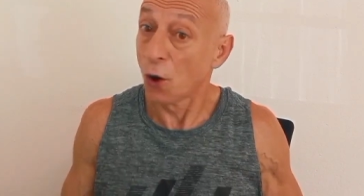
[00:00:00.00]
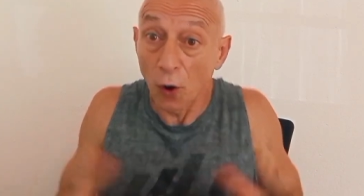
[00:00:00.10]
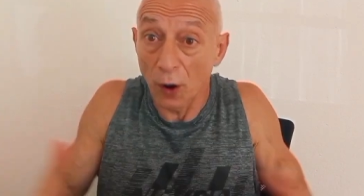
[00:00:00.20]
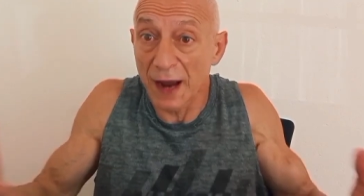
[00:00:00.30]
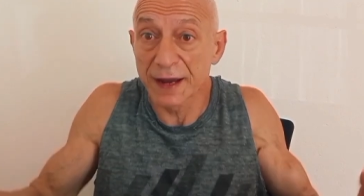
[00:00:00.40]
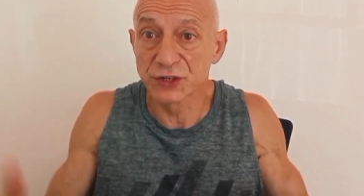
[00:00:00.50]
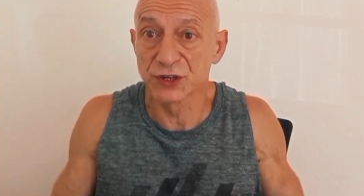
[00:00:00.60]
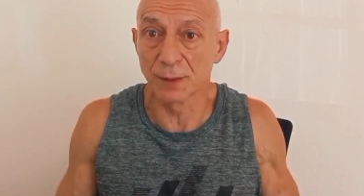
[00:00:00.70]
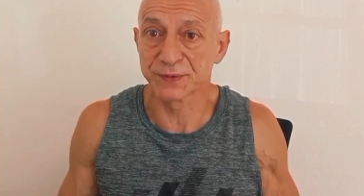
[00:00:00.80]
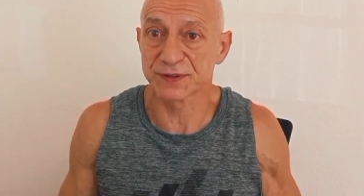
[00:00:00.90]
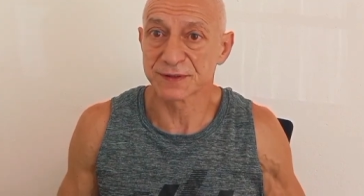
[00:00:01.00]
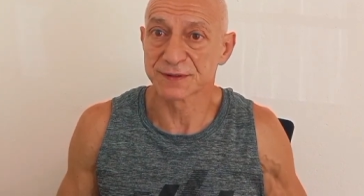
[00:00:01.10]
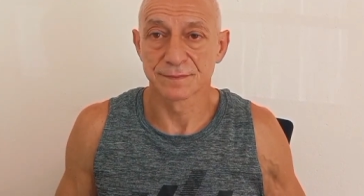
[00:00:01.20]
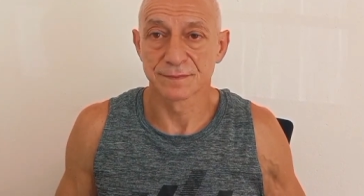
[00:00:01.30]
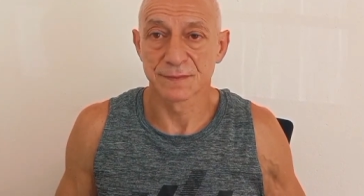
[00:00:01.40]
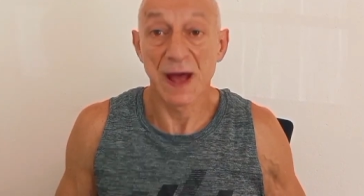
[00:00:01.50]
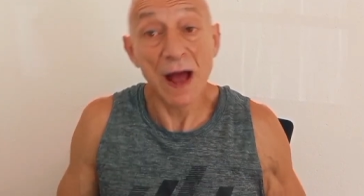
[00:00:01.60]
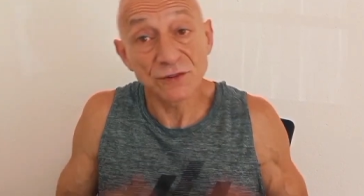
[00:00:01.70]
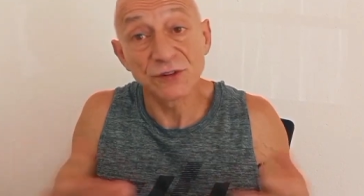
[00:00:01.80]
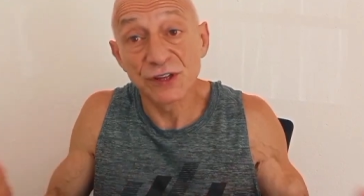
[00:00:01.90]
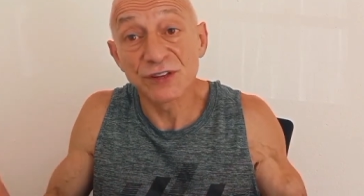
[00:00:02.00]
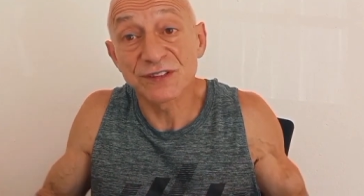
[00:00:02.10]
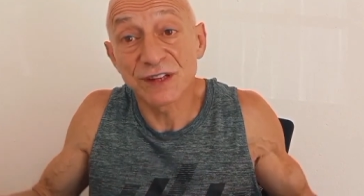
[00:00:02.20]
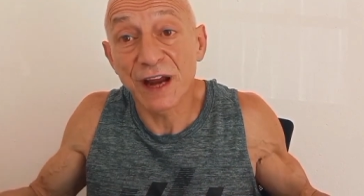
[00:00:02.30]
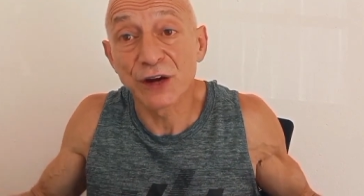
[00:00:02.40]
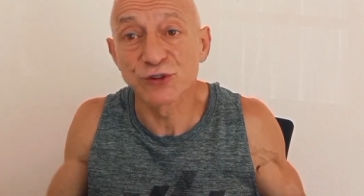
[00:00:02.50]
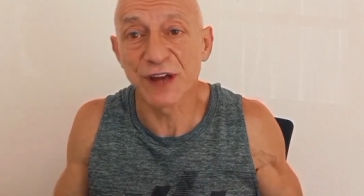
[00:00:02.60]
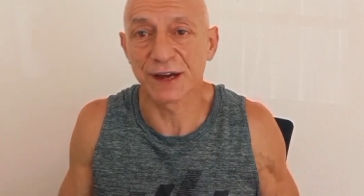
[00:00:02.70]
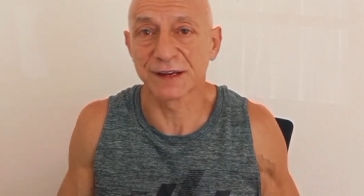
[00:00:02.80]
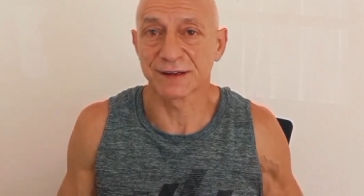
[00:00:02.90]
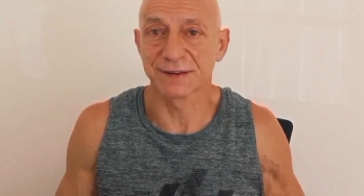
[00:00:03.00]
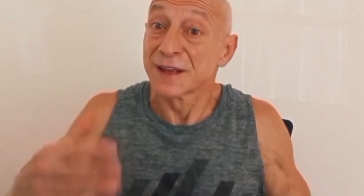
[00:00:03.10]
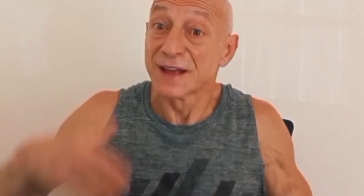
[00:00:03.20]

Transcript: or higher jumps. Actually, this is an ergogenic.